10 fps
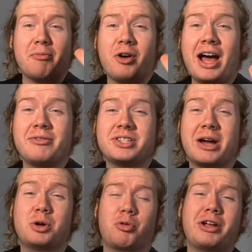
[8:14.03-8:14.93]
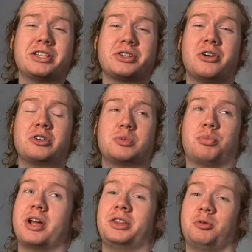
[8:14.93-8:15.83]
5 is how great songs
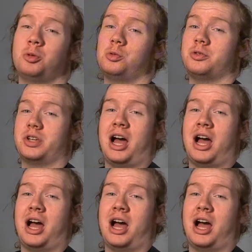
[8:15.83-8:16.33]
break the rules.